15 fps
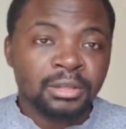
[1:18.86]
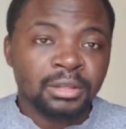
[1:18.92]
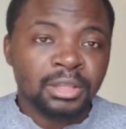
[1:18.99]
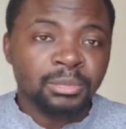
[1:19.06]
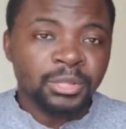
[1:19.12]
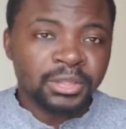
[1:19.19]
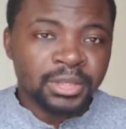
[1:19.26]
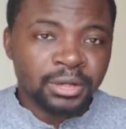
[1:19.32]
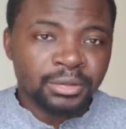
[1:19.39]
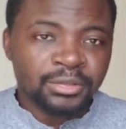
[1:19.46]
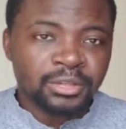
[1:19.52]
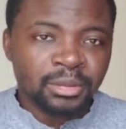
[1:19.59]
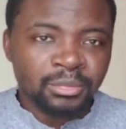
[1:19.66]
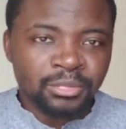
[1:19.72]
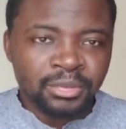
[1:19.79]
Let me tell you
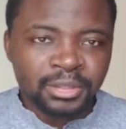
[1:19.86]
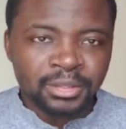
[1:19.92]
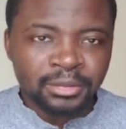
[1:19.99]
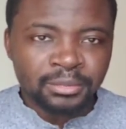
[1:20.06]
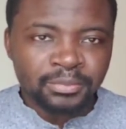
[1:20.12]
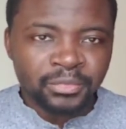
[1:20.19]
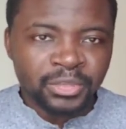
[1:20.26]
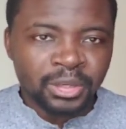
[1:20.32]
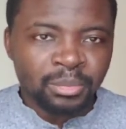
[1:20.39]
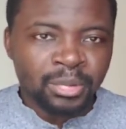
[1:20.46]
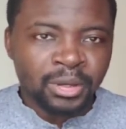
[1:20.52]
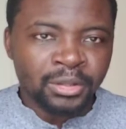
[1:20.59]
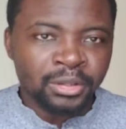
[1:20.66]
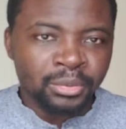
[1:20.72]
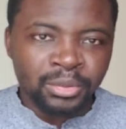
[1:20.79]
something
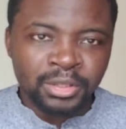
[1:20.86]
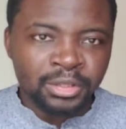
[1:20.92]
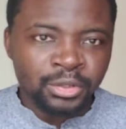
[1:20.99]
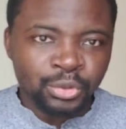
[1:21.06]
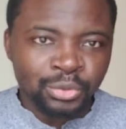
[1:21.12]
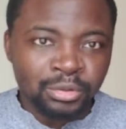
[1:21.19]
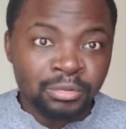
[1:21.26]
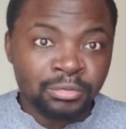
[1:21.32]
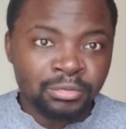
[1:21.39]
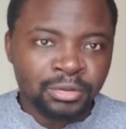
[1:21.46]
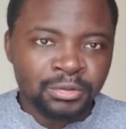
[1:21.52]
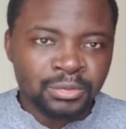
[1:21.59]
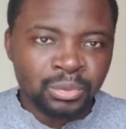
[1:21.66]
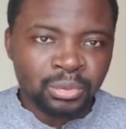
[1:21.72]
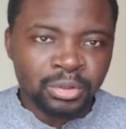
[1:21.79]
about the way the
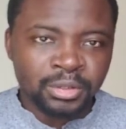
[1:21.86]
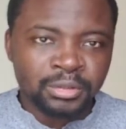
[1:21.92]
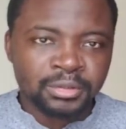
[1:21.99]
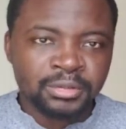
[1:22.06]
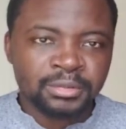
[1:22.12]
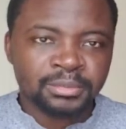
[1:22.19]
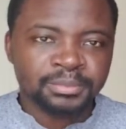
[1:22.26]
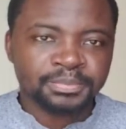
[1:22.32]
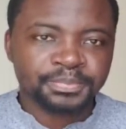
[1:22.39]
universe works.